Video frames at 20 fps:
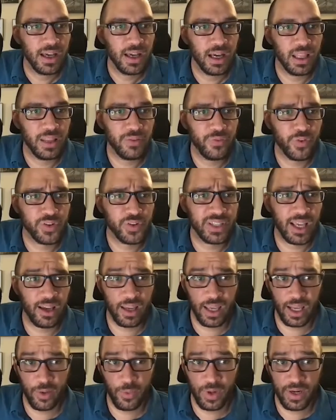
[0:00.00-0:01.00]
Uh, the first thing I
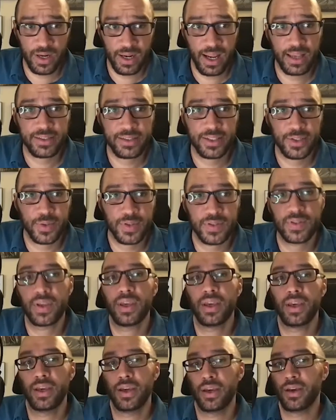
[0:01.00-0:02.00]
kind of wanted to ask you is,
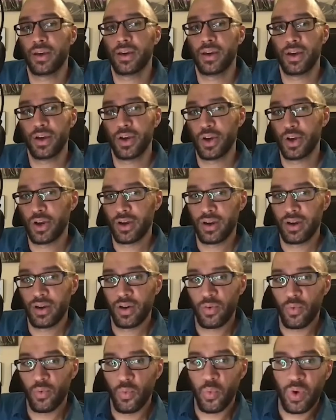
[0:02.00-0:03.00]

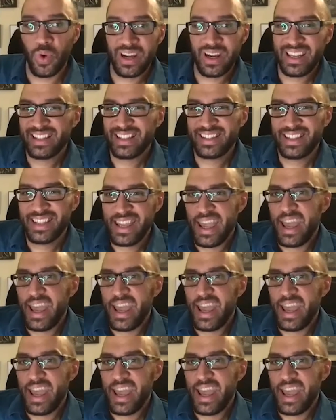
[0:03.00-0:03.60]
what is the